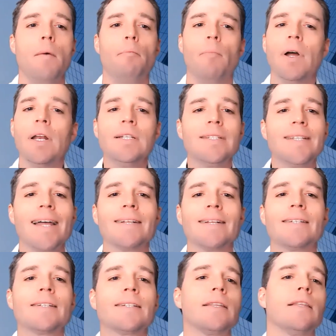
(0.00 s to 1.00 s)
Money
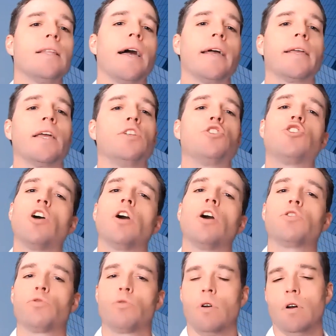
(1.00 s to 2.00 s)
status is like a
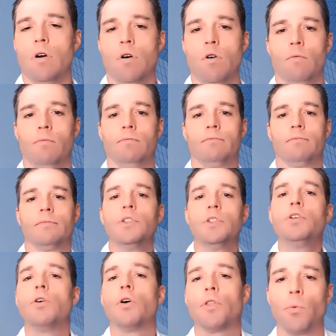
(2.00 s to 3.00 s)
junk drawer at home.
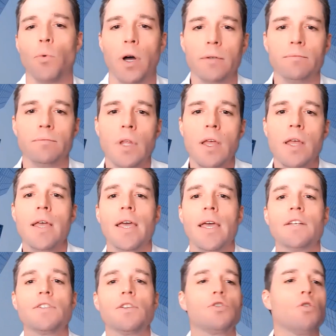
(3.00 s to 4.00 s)
You know the one.
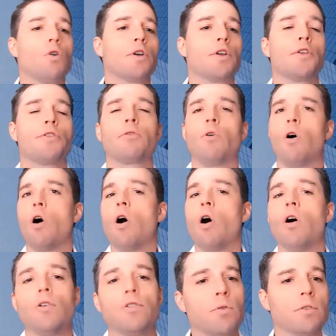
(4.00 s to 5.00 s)
It's the drawer you throw
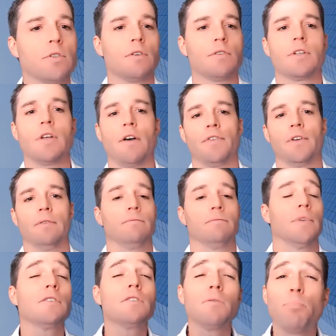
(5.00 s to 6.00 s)
all sorts of stuff in.
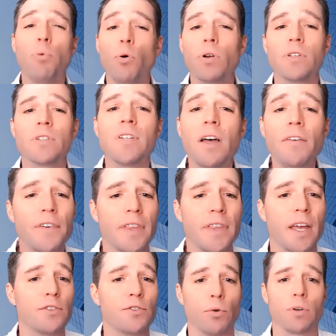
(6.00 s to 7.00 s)
There's important stuff in
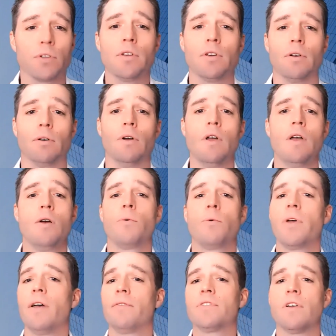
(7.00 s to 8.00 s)
that drawer too.
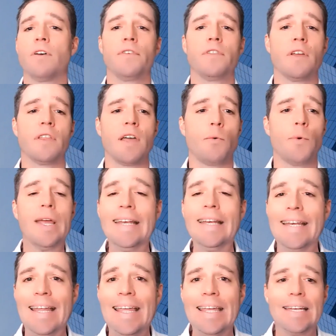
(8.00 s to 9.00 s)
We have stuff in there that we
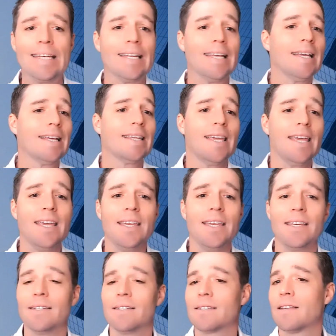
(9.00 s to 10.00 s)
need,
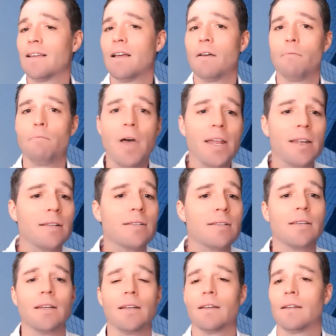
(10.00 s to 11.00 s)
keys,
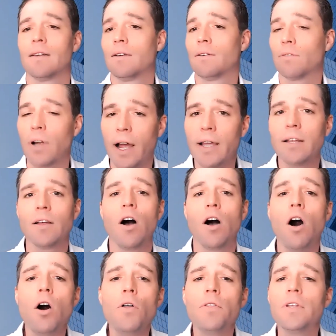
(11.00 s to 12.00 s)
medicine, right?
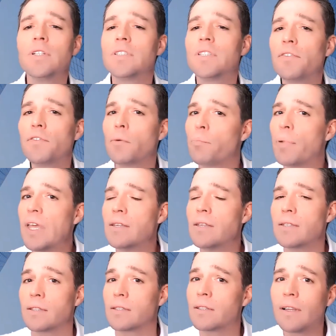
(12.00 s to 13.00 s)
All these different
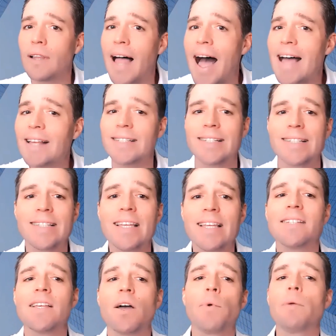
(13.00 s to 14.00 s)
pieces, glasses,
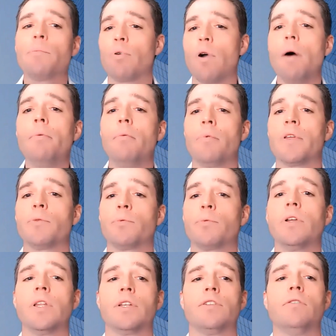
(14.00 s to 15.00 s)
things that we probably
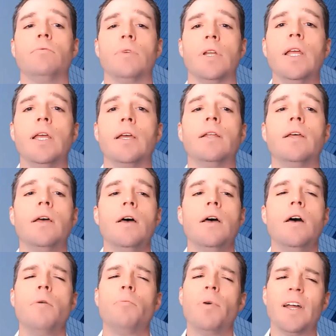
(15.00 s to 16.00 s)
really do need,
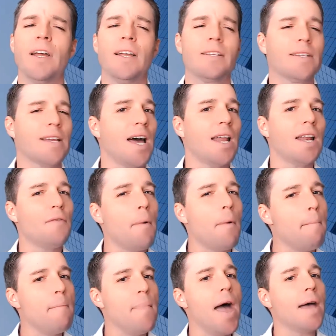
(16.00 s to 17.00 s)
but it's kind of a
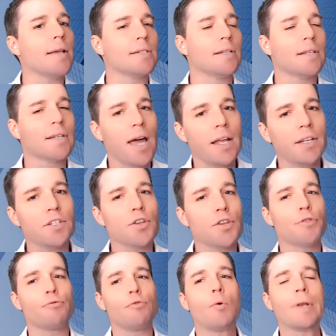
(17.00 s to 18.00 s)
mess and it's kind of
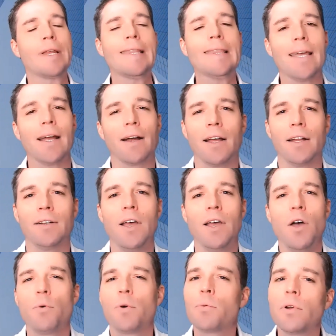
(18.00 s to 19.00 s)
just thrown in there, and
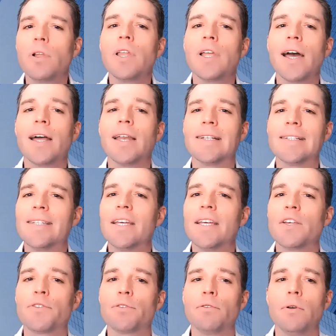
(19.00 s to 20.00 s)
we really got to
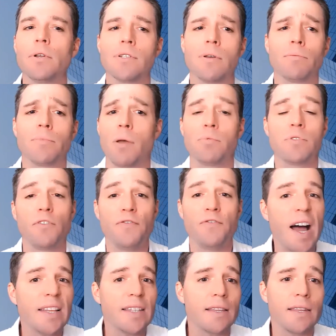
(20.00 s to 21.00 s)
dig through it sometimes to
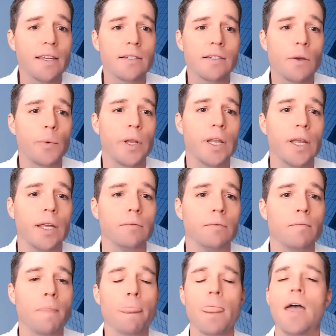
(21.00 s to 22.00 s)
find the things that we
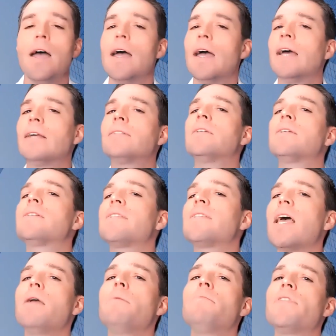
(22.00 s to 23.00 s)
need. It's the
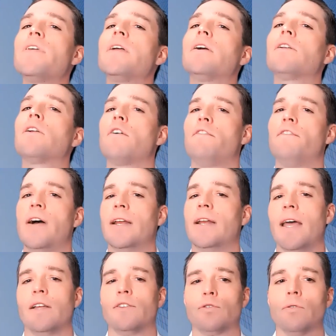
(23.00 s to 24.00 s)
same thing in our
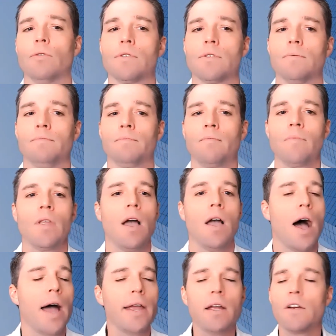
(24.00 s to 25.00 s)
financials.
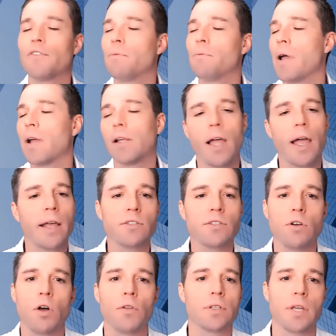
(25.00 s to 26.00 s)
I hear from my clients
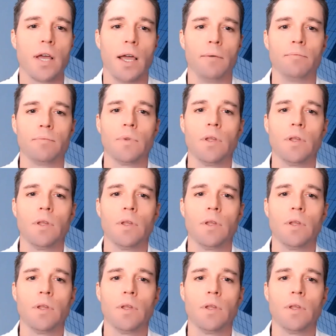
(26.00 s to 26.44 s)
all the time.